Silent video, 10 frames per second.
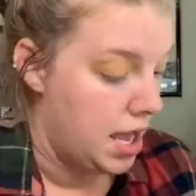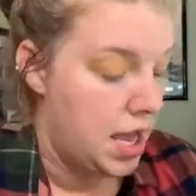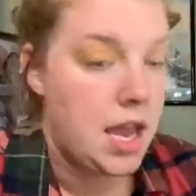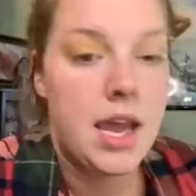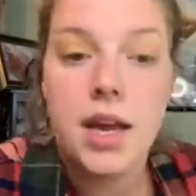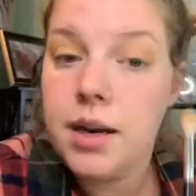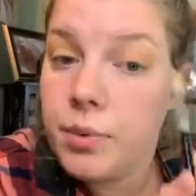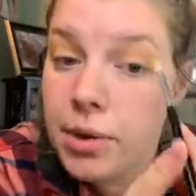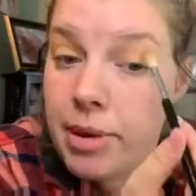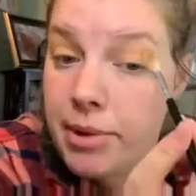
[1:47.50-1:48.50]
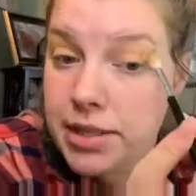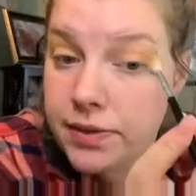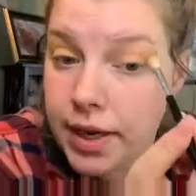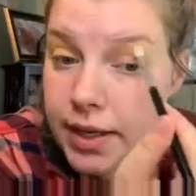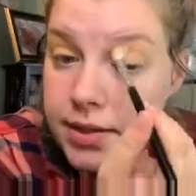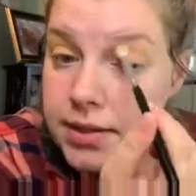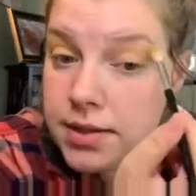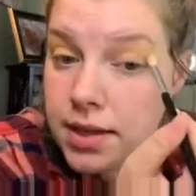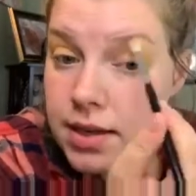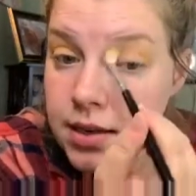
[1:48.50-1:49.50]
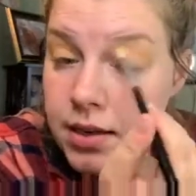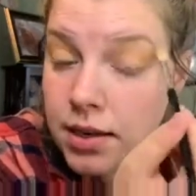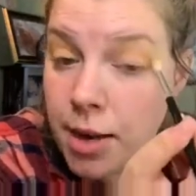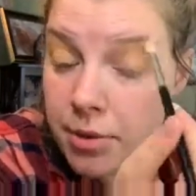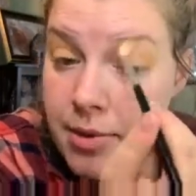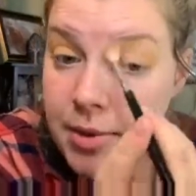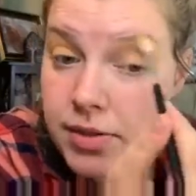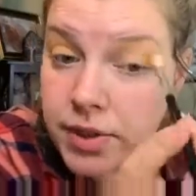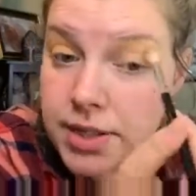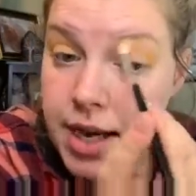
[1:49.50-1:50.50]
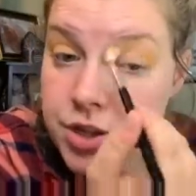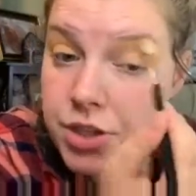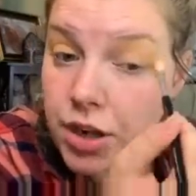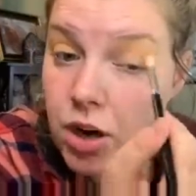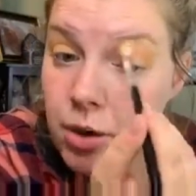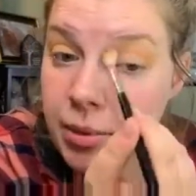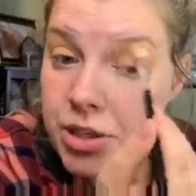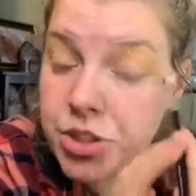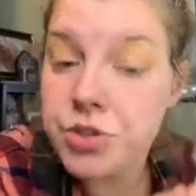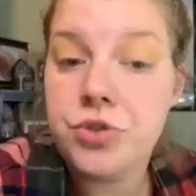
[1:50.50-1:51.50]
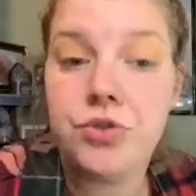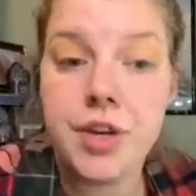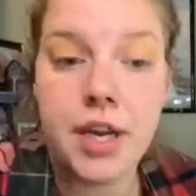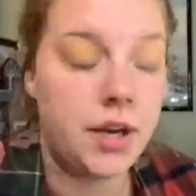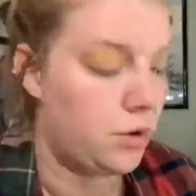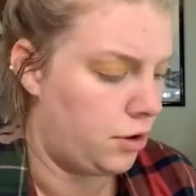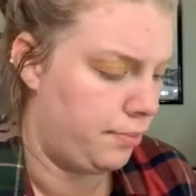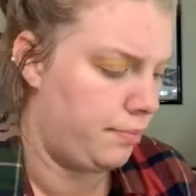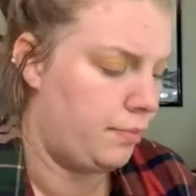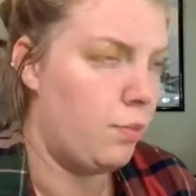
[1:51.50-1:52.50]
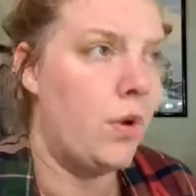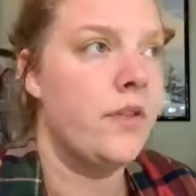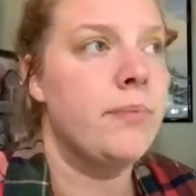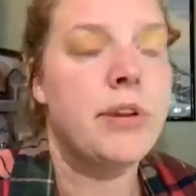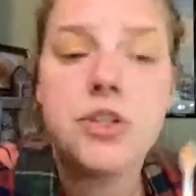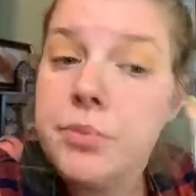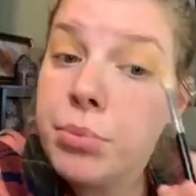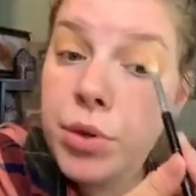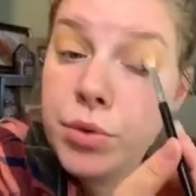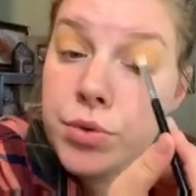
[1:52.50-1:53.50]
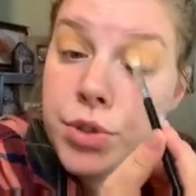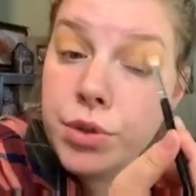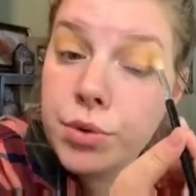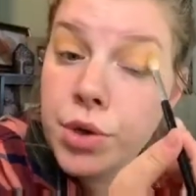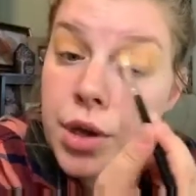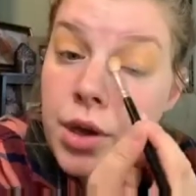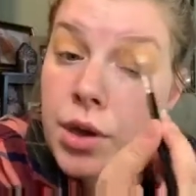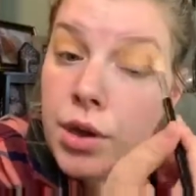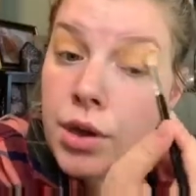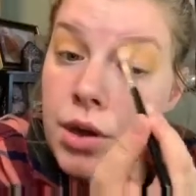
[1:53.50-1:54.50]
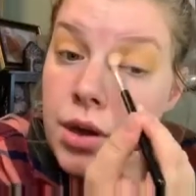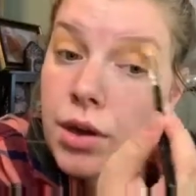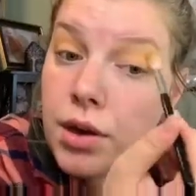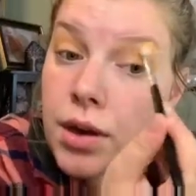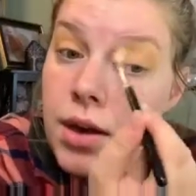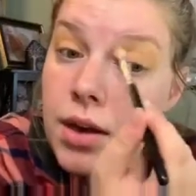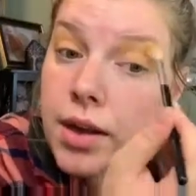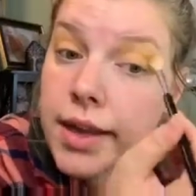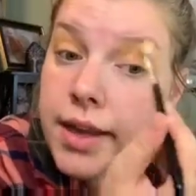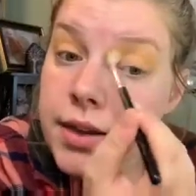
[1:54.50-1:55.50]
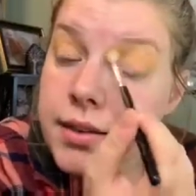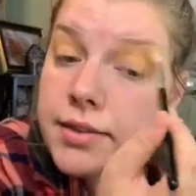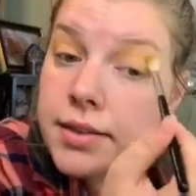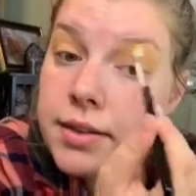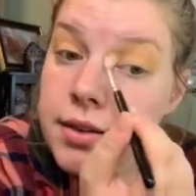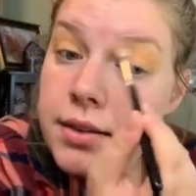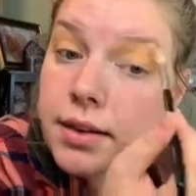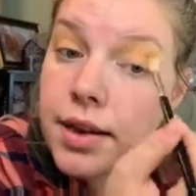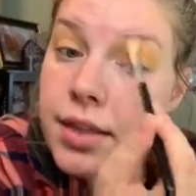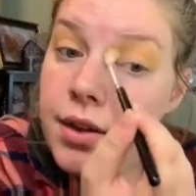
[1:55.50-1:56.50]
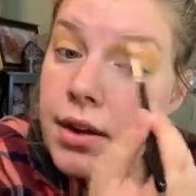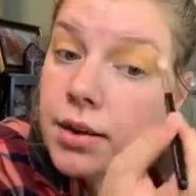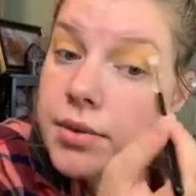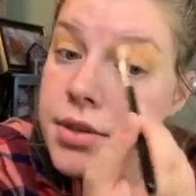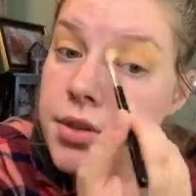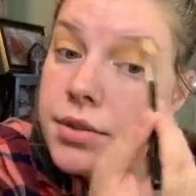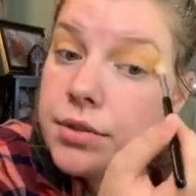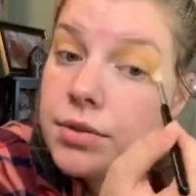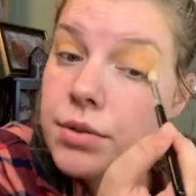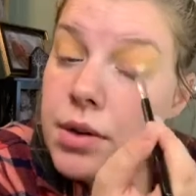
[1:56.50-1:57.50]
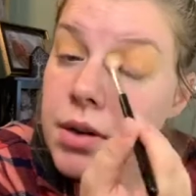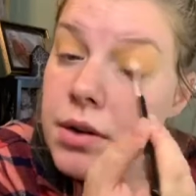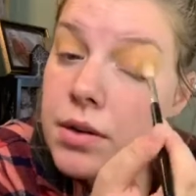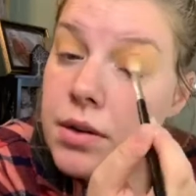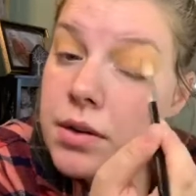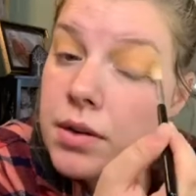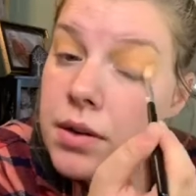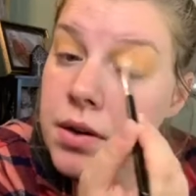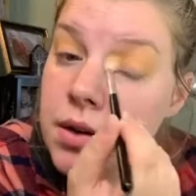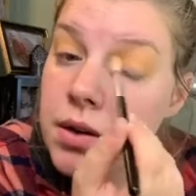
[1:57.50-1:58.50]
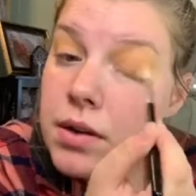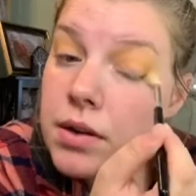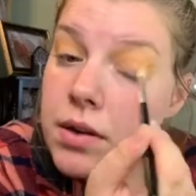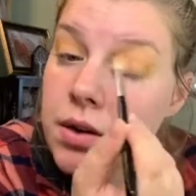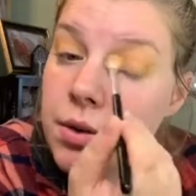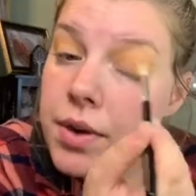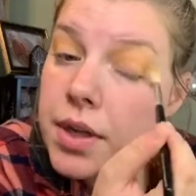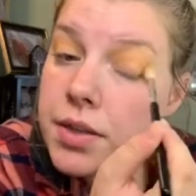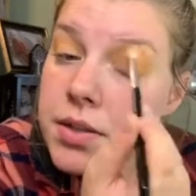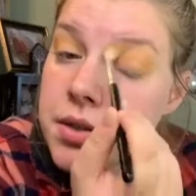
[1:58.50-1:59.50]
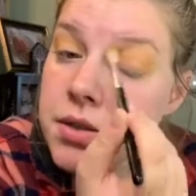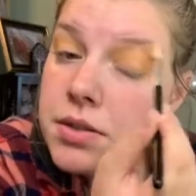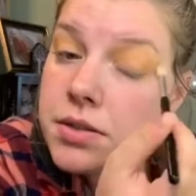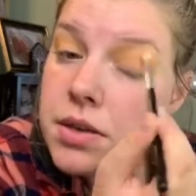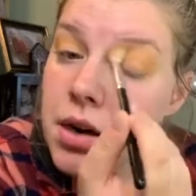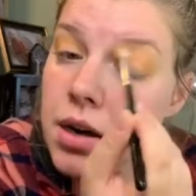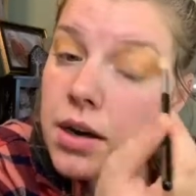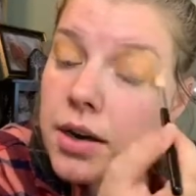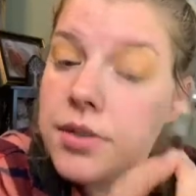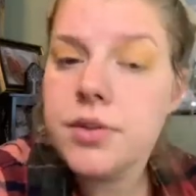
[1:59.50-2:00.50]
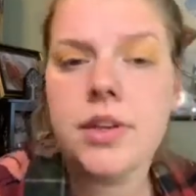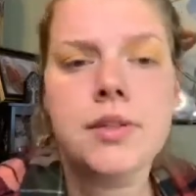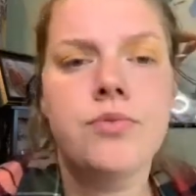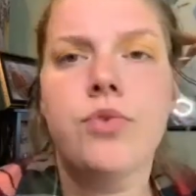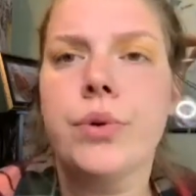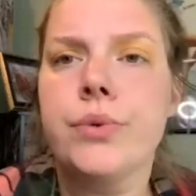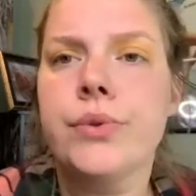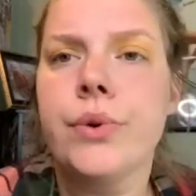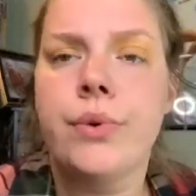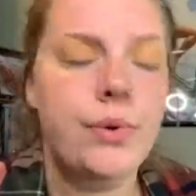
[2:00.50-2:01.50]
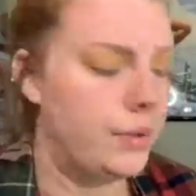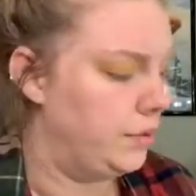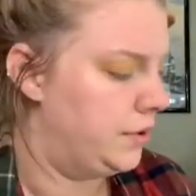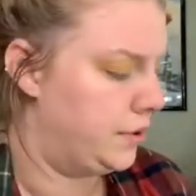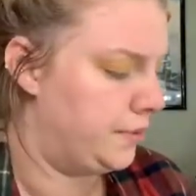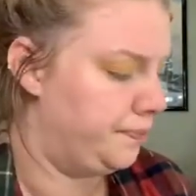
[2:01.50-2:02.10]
And one of my best friends, a couple of my best friends actually, all mentioned green, or one of them mentioned blue too. And I thought I would do green to start. I also got some rose golds.